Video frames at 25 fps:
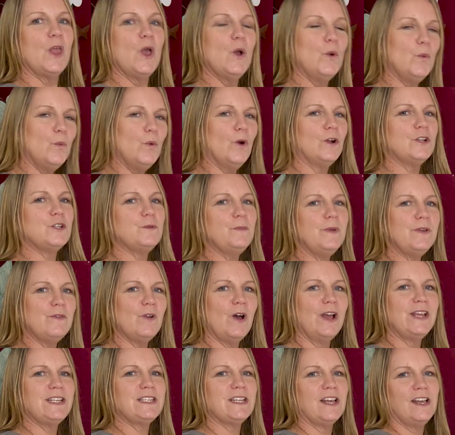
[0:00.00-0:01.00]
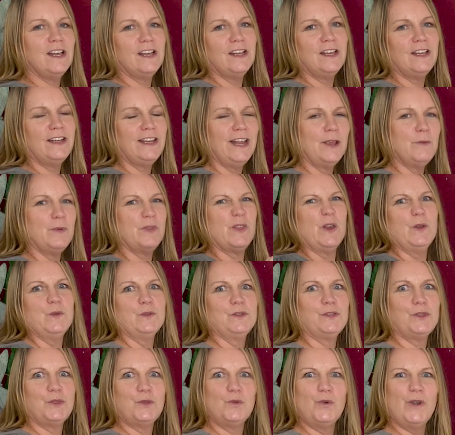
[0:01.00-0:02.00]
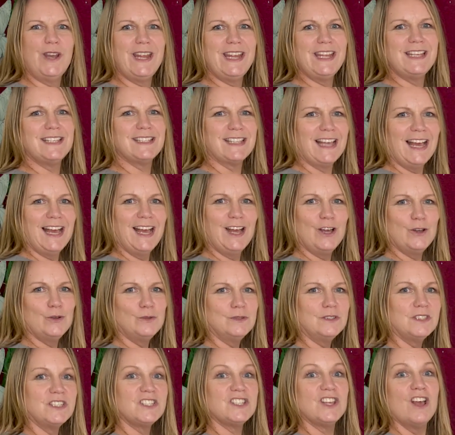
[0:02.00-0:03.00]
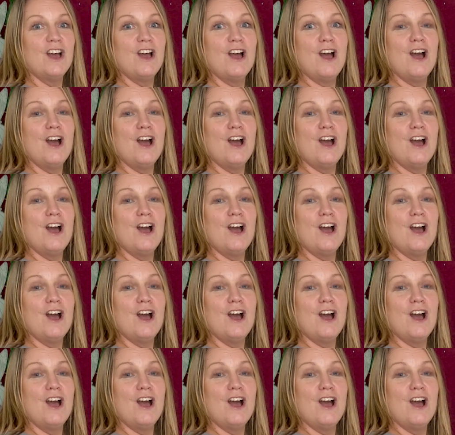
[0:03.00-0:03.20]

Watch me write early with those 3 sounds.